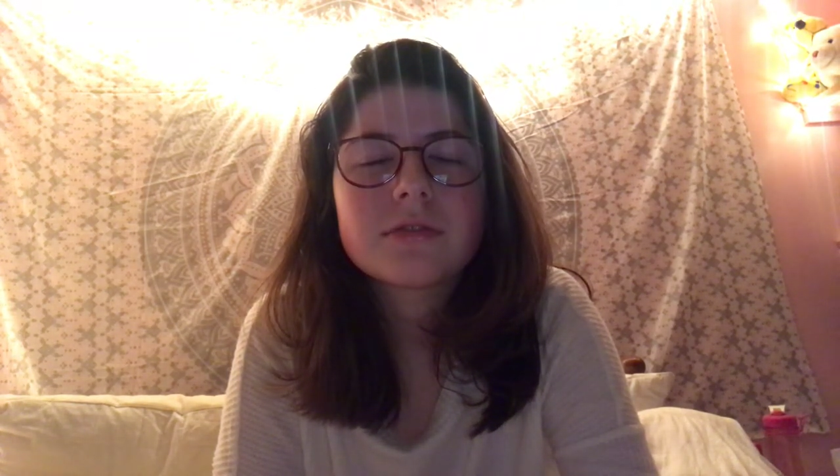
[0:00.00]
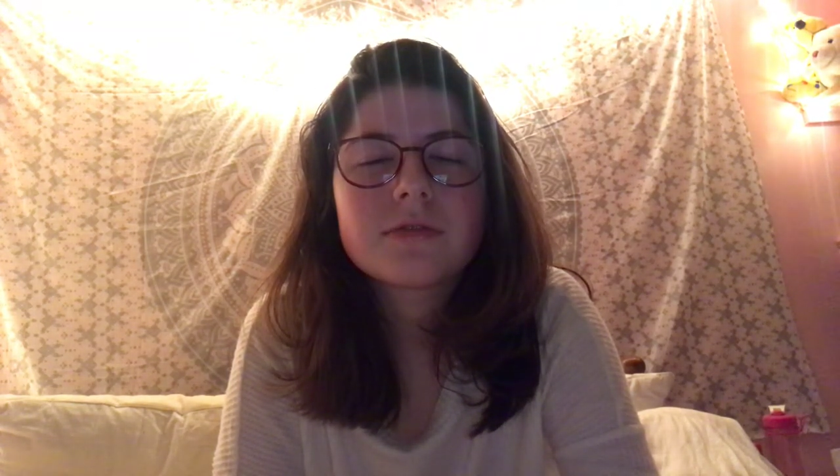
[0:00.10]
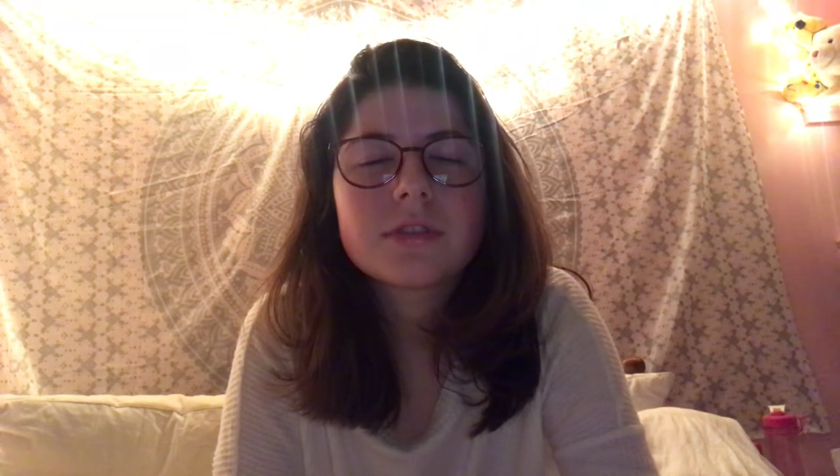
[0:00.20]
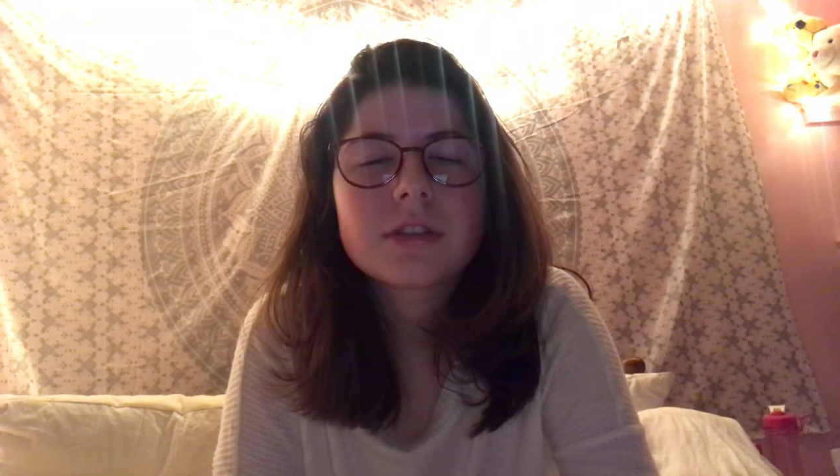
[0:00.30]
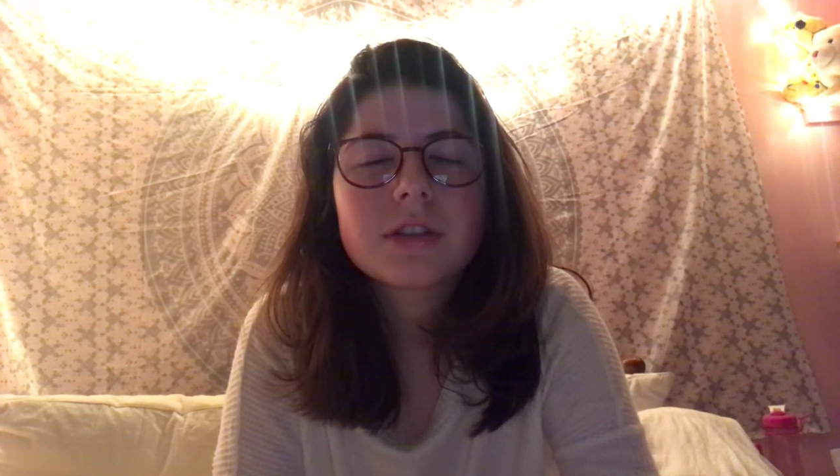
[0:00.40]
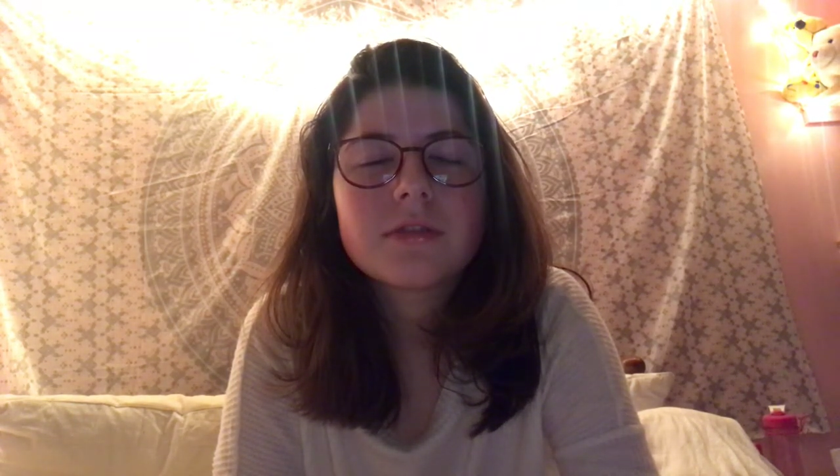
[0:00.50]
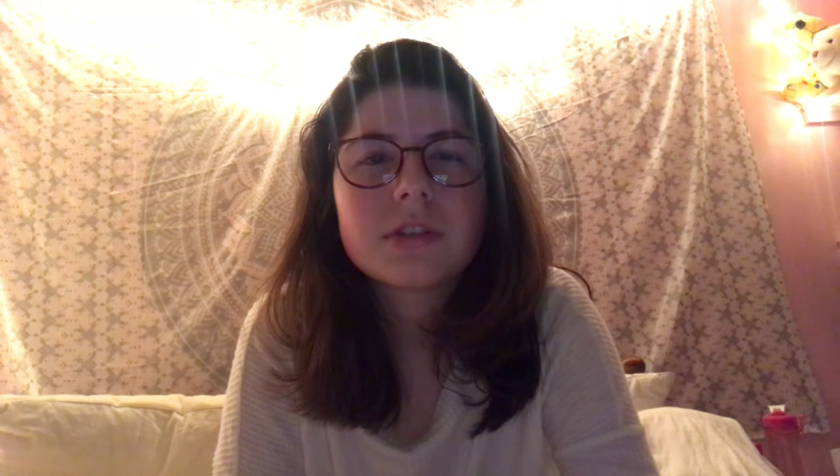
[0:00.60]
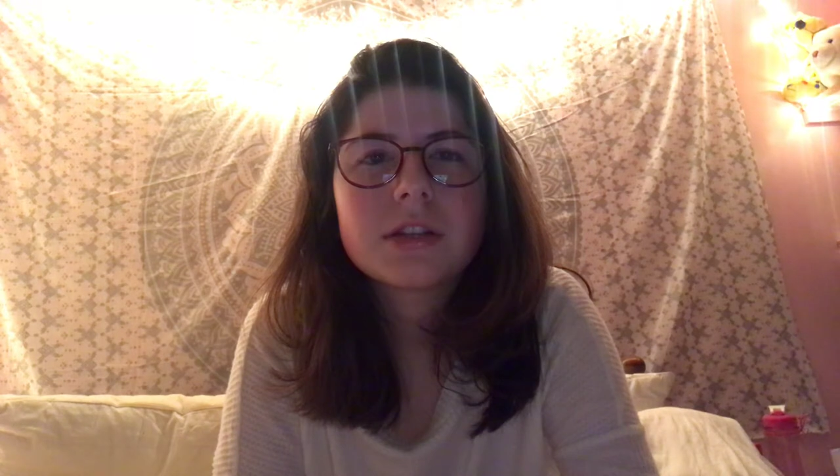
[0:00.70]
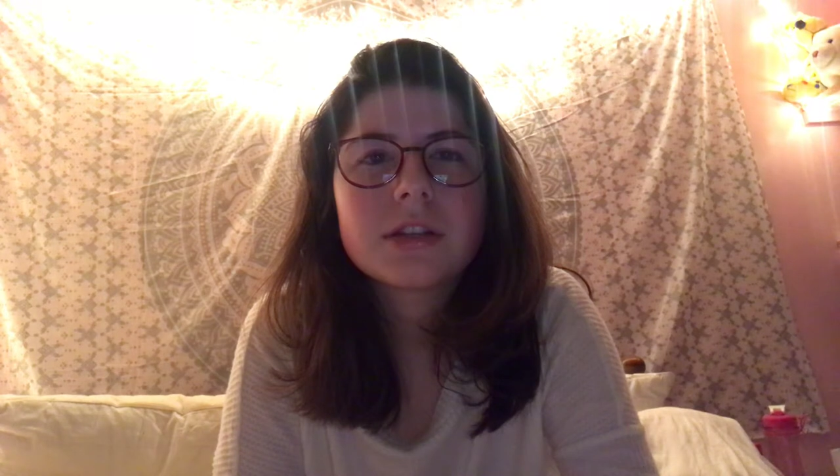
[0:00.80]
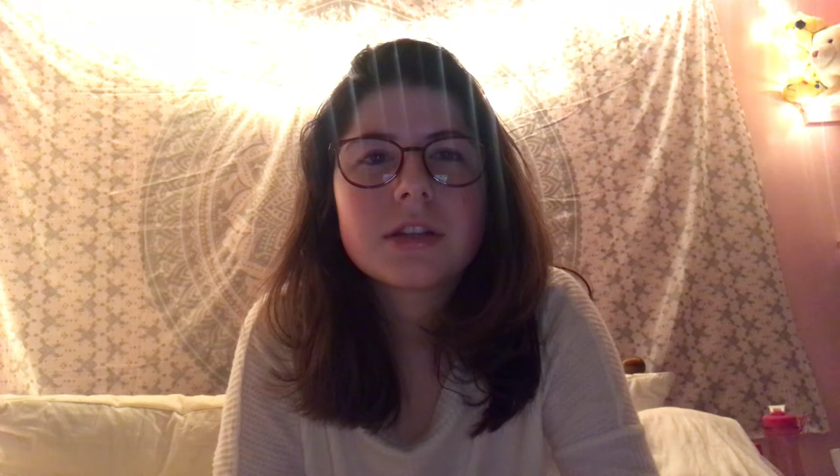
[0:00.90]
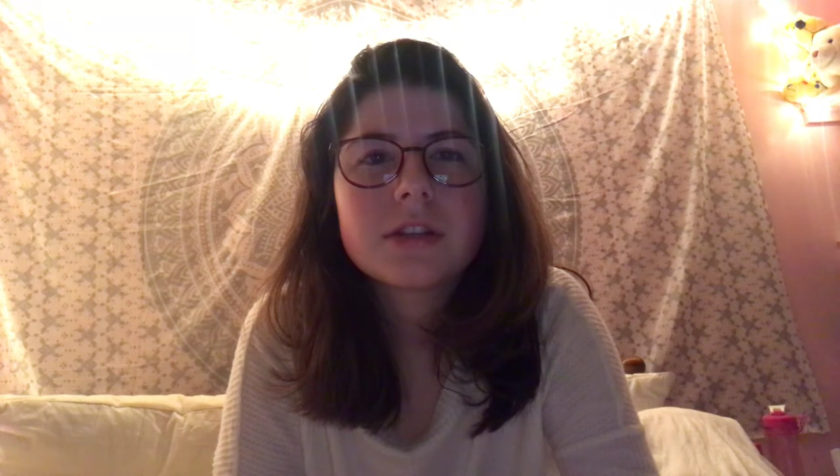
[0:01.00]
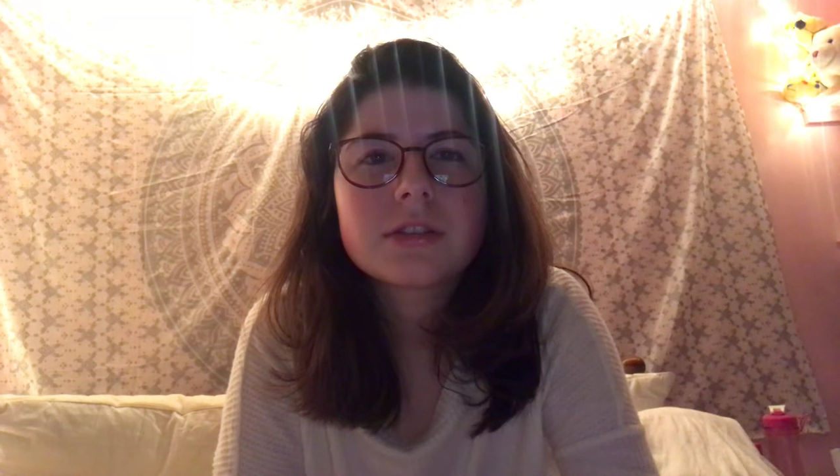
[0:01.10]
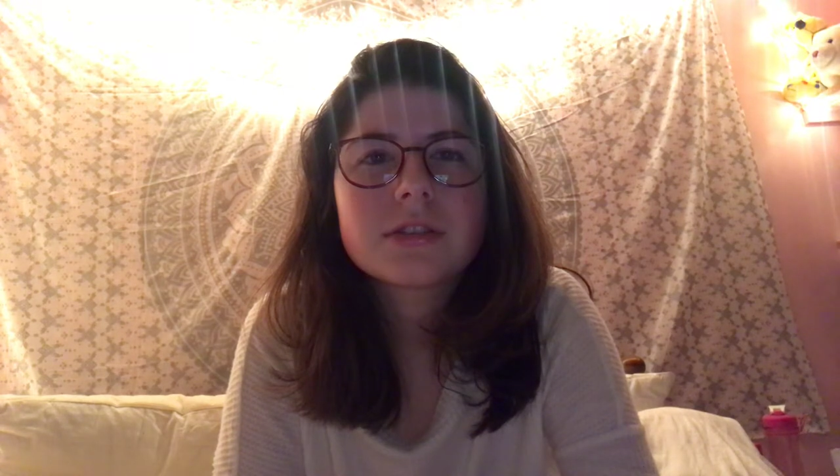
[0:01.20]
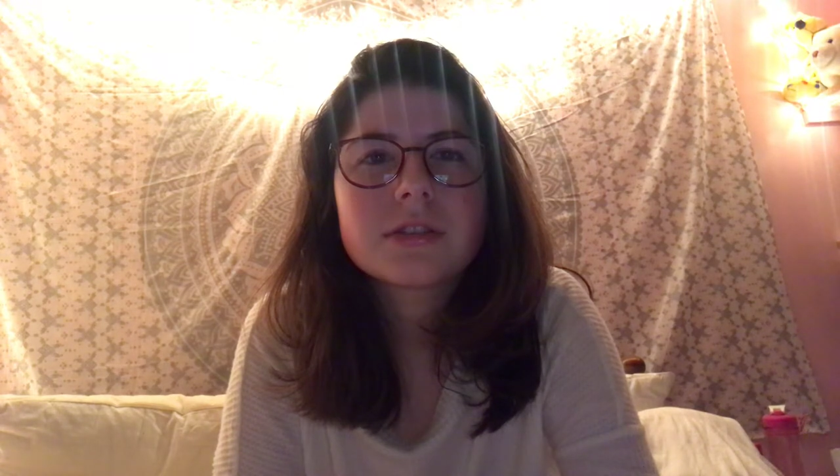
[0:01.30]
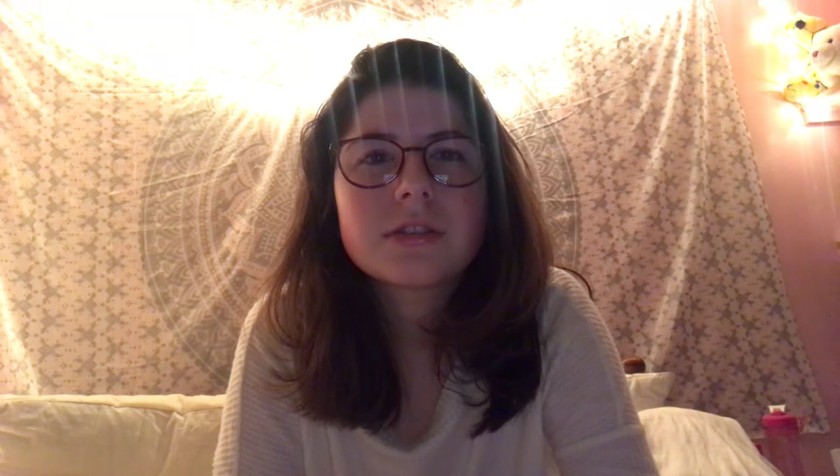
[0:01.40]
fucking made
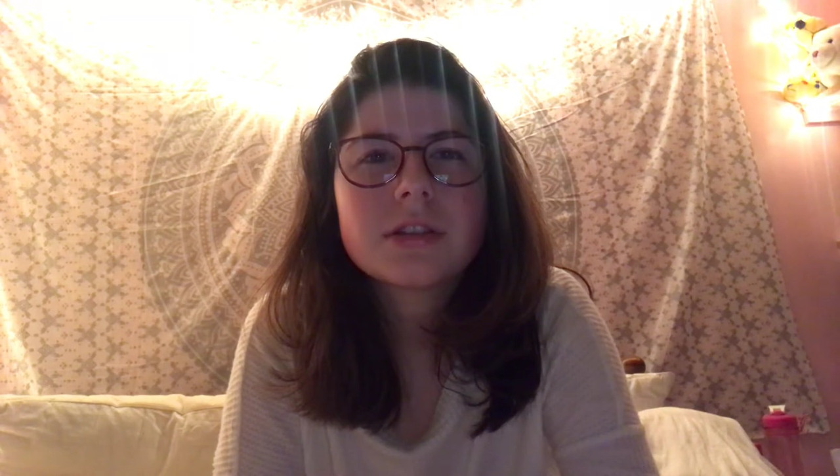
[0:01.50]
it.